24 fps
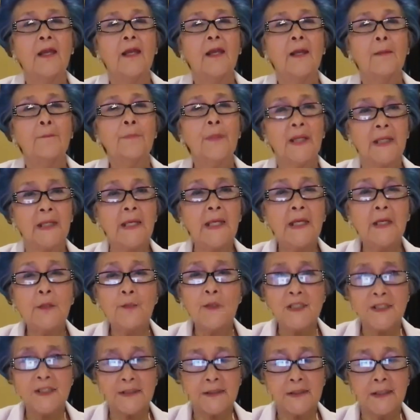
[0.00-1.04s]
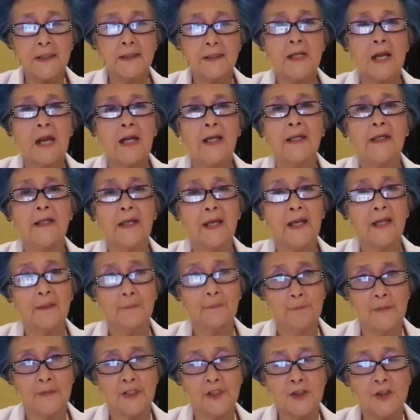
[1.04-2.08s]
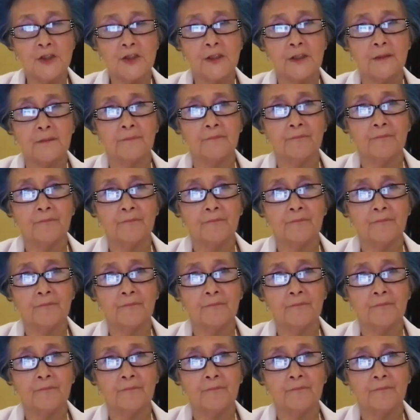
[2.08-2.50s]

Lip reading: but he was denied admission.